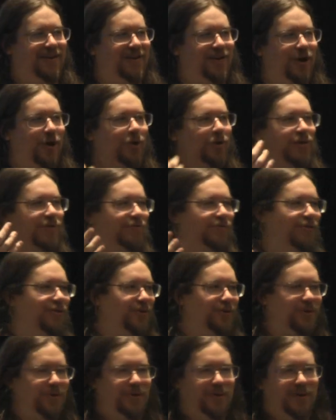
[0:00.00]
go
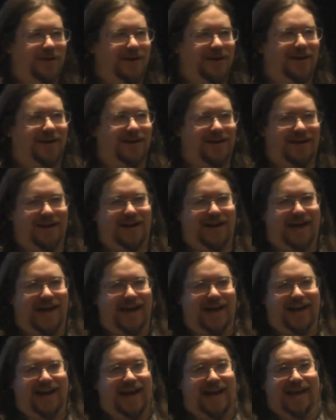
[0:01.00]
through
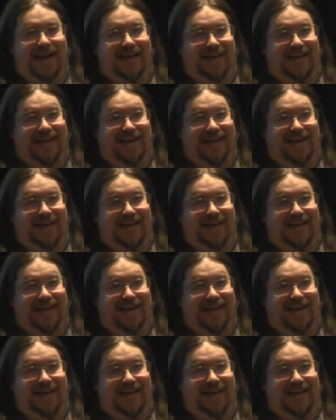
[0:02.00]
an